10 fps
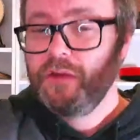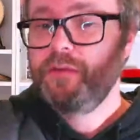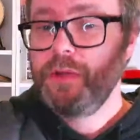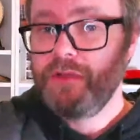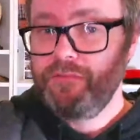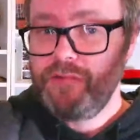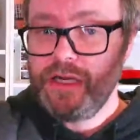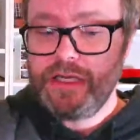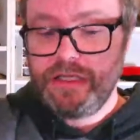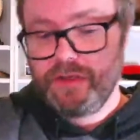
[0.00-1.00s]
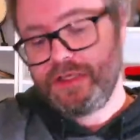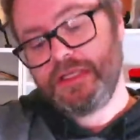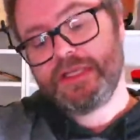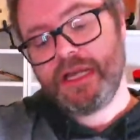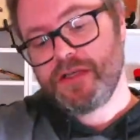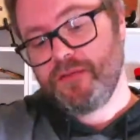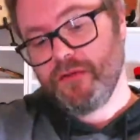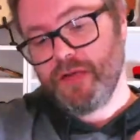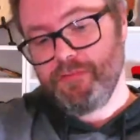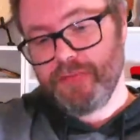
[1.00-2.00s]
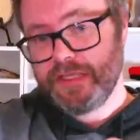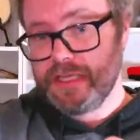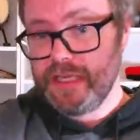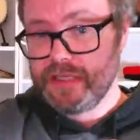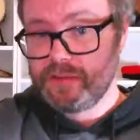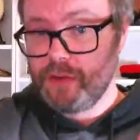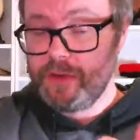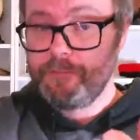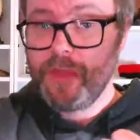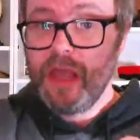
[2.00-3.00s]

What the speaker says: So we can really use these Nashville numbers in this one.